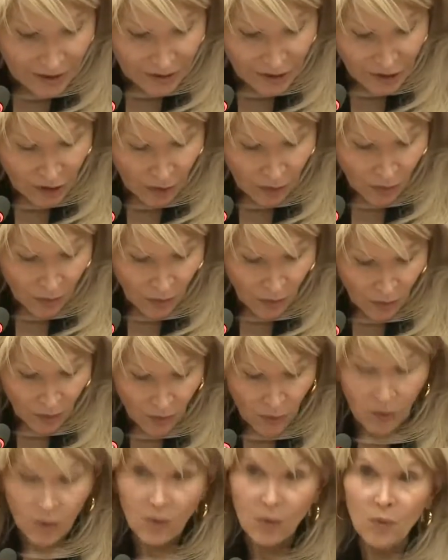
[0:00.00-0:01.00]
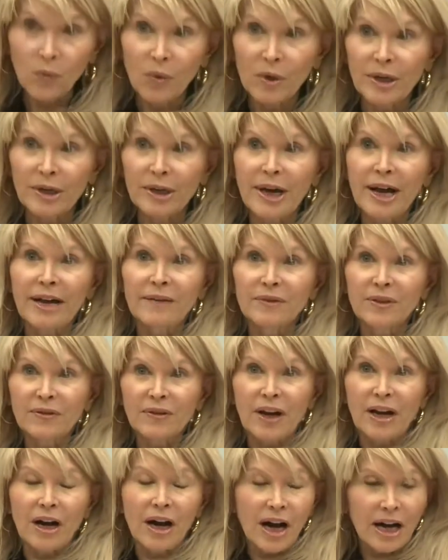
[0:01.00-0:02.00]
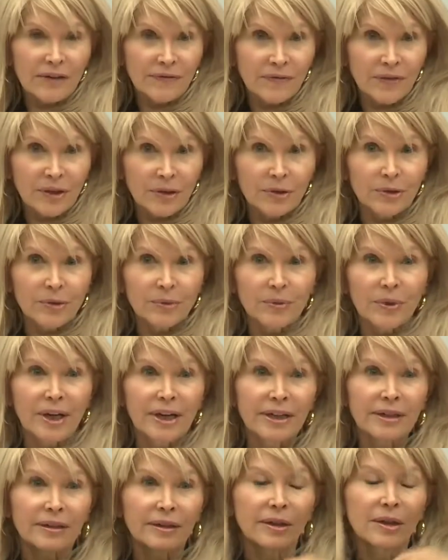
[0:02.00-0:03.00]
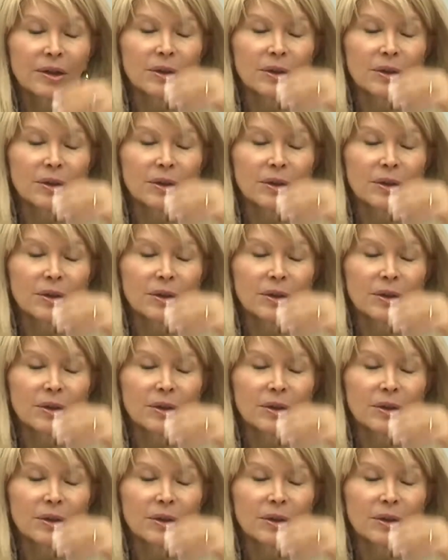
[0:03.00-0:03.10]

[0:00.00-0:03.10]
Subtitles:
So what do you have? You've got a high failure rate.